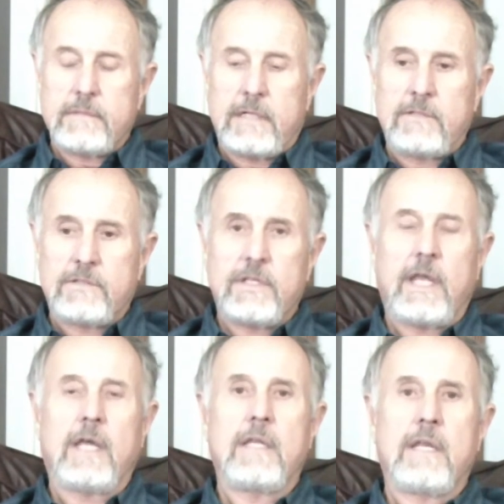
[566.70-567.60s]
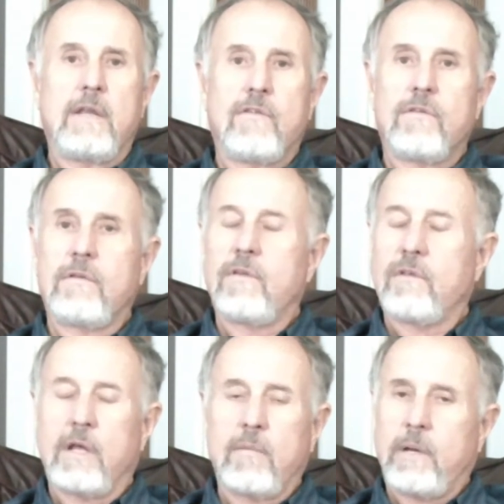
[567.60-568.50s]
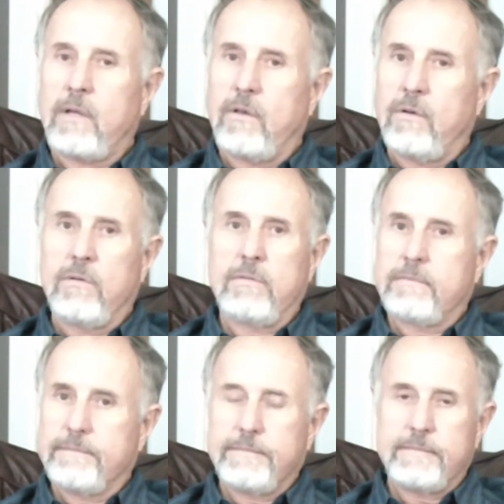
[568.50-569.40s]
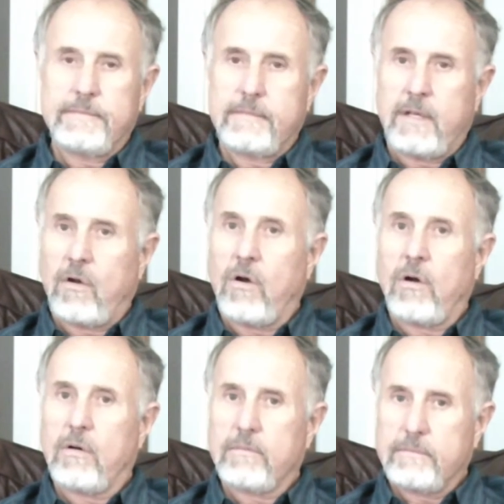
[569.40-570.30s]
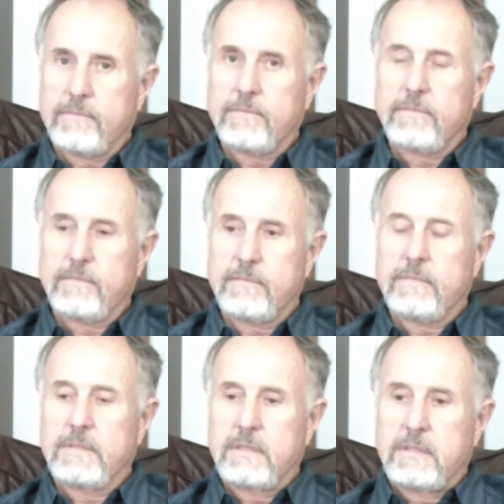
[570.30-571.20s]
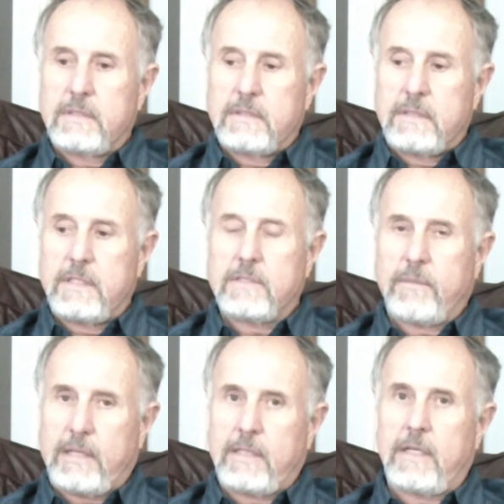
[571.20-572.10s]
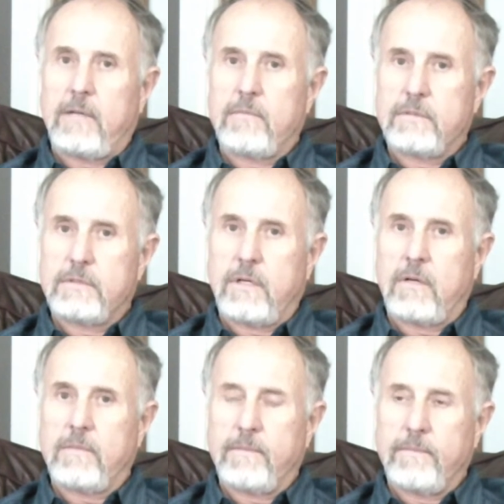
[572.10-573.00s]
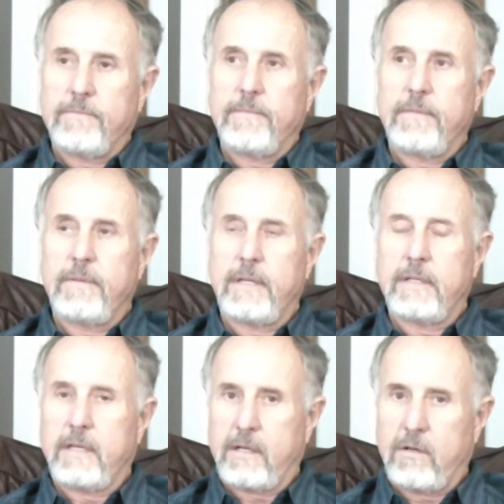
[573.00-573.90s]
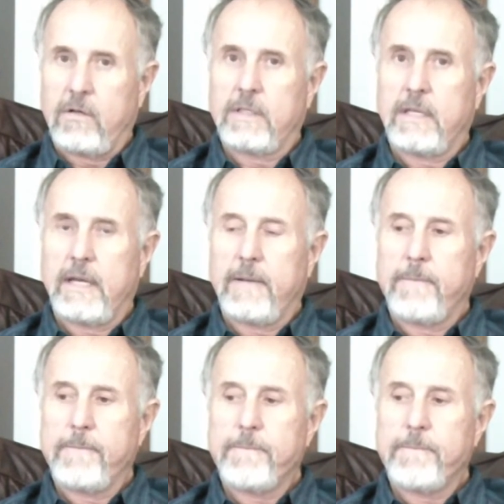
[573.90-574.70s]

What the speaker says: understand that it's not about you at all. It's about them. So, and let it go at that.